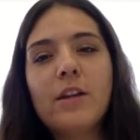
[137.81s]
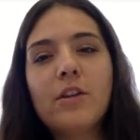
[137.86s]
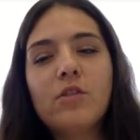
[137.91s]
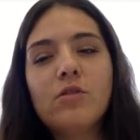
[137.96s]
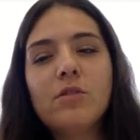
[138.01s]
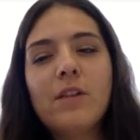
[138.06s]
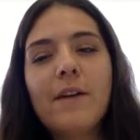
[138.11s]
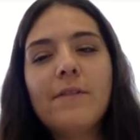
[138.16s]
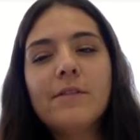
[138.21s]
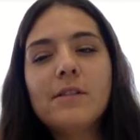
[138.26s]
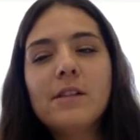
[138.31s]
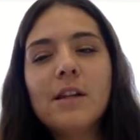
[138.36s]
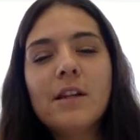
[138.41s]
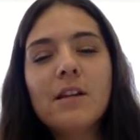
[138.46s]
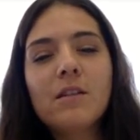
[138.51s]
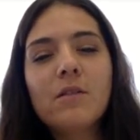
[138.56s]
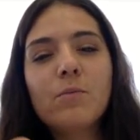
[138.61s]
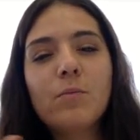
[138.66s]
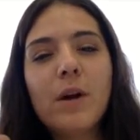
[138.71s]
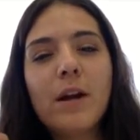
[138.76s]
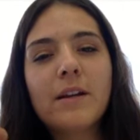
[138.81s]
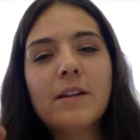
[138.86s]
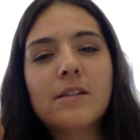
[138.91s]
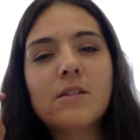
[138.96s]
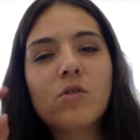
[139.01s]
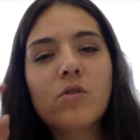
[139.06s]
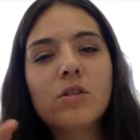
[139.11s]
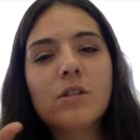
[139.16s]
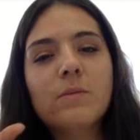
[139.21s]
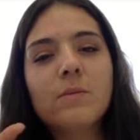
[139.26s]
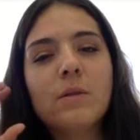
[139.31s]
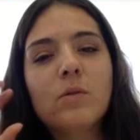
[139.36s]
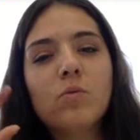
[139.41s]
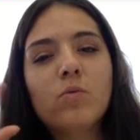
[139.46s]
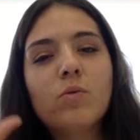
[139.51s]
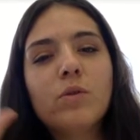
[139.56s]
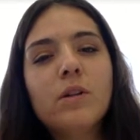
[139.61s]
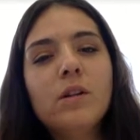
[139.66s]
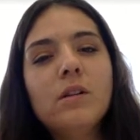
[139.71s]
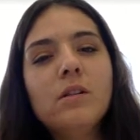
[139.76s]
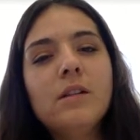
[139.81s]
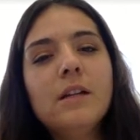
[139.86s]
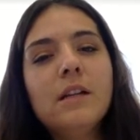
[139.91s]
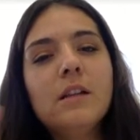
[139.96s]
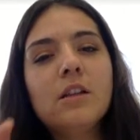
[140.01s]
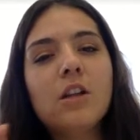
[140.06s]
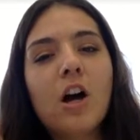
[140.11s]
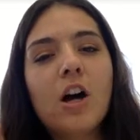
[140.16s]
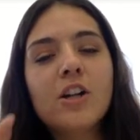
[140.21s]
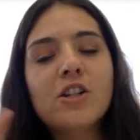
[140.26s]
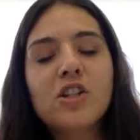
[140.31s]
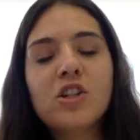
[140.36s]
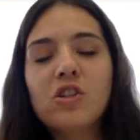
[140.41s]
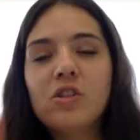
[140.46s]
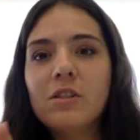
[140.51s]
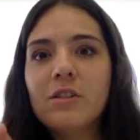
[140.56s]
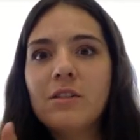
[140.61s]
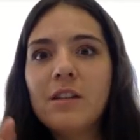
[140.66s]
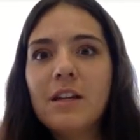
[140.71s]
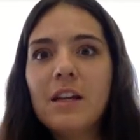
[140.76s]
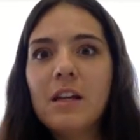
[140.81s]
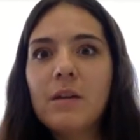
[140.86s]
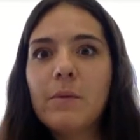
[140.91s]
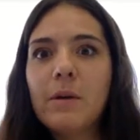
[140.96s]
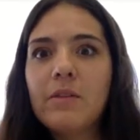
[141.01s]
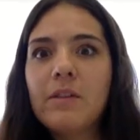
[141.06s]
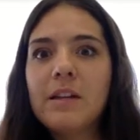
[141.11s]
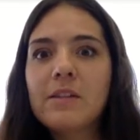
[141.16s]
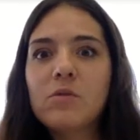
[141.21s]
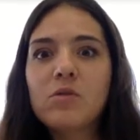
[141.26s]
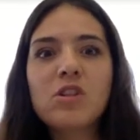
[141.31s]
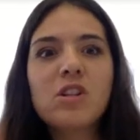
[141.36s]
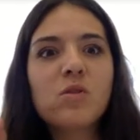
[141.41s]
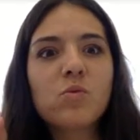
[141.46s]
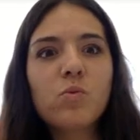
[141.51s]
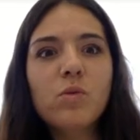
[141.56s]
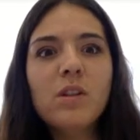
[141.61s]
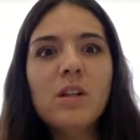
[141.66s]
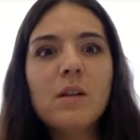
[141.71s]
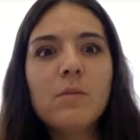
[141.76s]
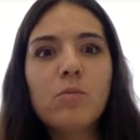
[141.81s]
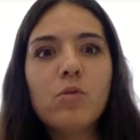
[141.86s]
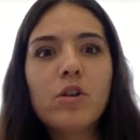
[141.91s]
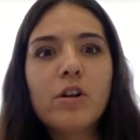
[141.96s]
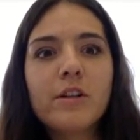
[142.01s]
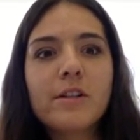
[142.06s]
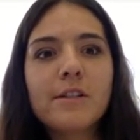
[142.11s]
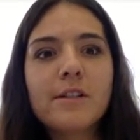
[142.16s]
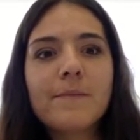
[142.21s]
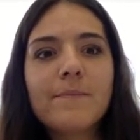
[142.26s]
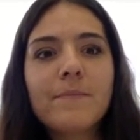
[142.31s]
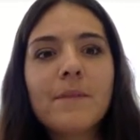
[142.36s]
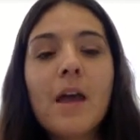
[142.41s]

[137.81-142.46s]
Your left side of the brain is going to be really logical in thinking about things, which is really important.